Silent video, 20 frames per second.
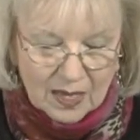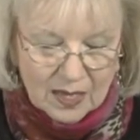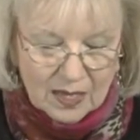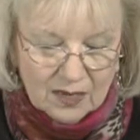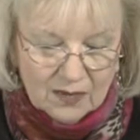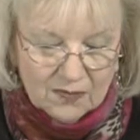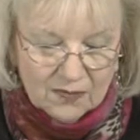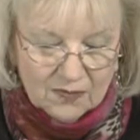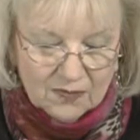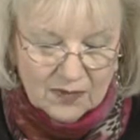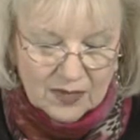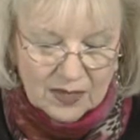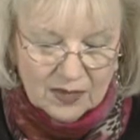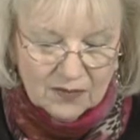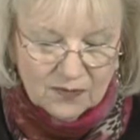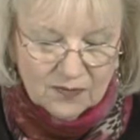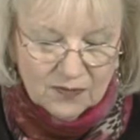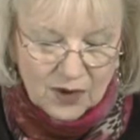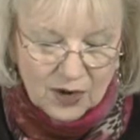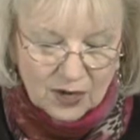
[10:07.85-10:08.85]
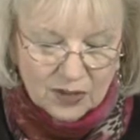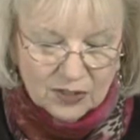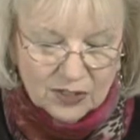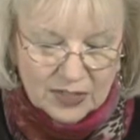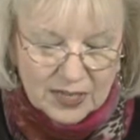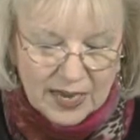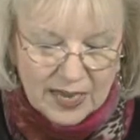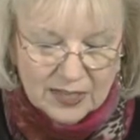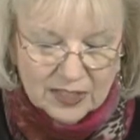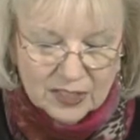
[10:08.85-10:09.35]
he
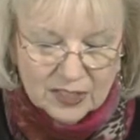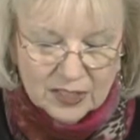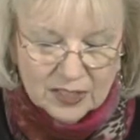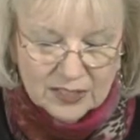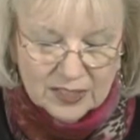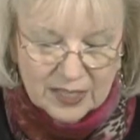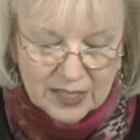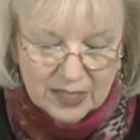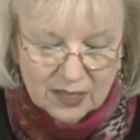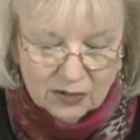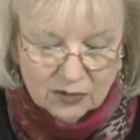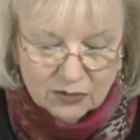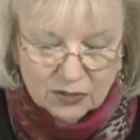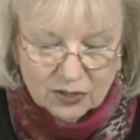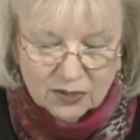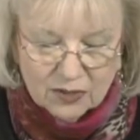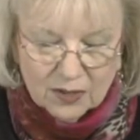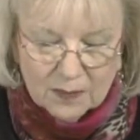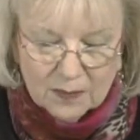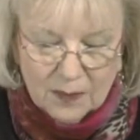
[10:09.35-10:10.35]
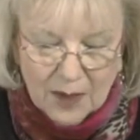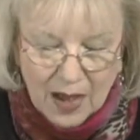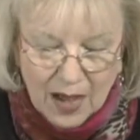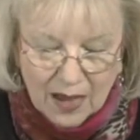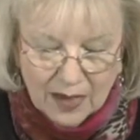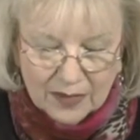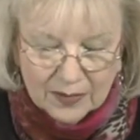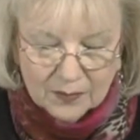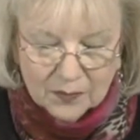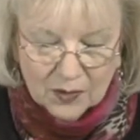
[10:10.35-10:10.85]
first has to deal to the
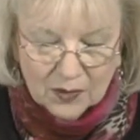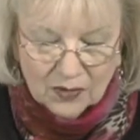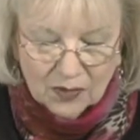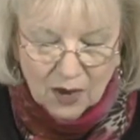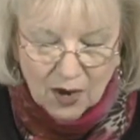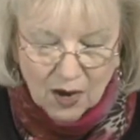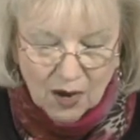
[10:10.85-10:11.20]
bottom with